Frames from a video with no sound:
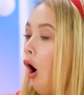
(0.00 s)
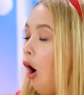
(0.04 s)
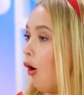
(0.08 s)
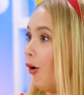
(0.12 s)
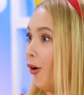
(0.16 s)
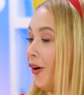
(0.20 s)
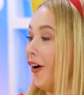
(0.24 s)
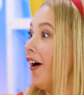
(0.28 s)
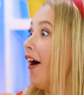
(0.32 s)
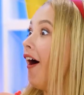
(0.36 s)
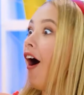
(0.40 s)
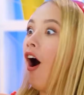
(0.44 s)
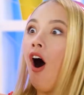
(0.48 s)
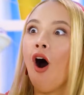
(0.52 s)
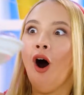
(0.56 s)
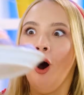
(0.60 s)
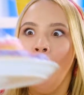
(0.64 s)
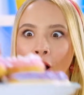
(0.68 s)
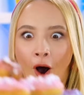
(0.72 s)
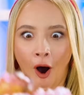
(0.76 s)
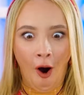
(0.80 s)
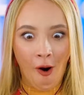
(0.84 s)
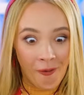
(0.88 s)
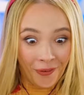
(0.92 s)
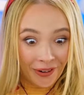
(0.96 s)
So, a
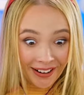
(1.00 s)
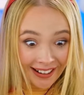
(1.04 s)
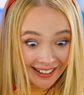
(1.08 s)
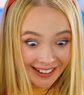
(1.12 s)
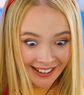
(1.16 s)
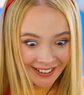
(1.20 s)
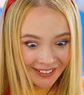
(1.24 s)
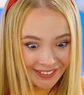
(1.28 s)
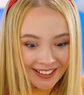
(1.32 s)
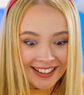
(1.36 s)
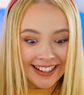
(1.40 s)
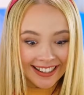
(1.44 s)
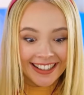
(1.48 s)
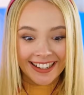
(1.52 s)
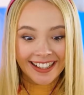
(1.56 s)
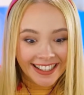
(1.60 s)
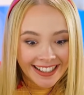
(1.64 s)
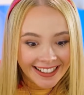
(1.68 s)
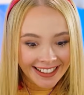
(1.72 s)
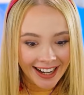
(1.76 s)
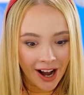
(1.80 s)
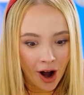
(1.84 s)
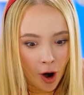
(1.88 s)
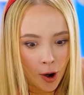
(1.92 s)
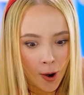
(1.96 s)
gift for you, Jess!
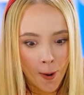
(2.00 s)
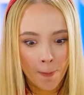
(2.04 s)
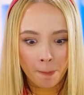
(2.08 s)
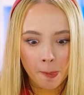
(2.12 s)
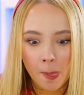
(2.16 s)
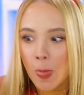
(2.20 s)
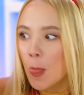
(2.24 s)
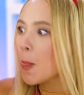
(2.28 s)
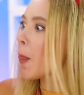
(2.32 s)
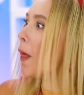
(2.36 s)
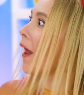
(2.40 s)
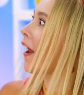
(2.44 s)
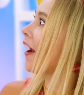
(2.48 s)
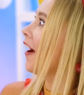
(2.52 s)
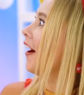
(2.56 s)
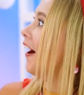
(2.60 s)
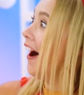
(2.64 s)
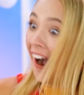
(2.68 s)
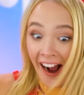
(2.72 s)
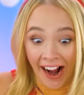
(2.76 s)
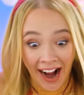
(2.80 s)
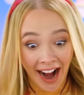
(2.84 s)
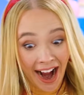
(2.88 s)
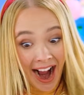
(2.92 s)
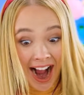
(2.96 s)
Thanks for
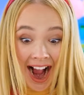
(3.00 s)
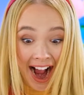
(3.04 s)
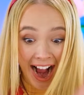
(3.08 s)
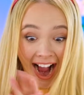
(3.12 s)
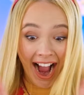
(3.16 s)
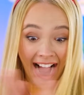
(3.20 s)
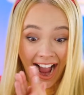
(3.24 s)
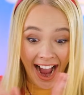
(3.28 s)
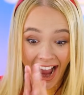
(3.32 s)
keeping our girl